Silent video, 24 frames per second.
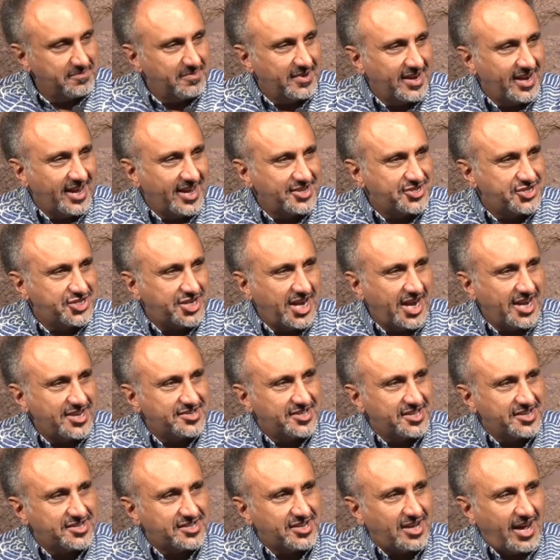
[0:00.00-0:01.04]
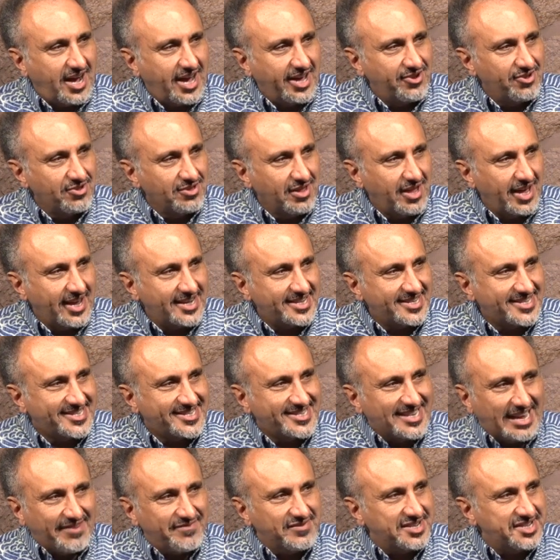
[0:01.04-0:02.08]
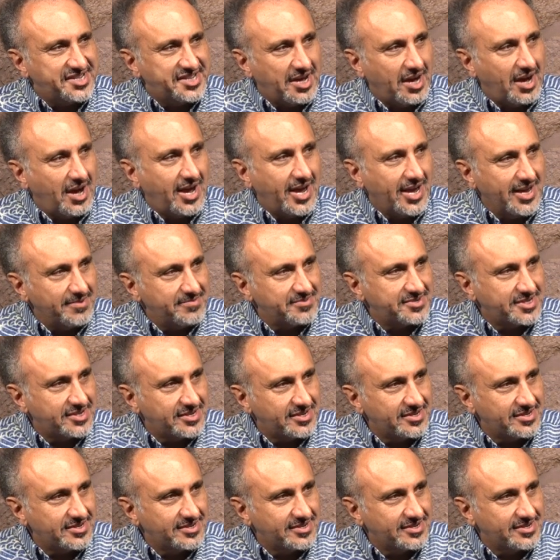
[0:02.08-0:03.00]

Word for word: but I change the title like seven times.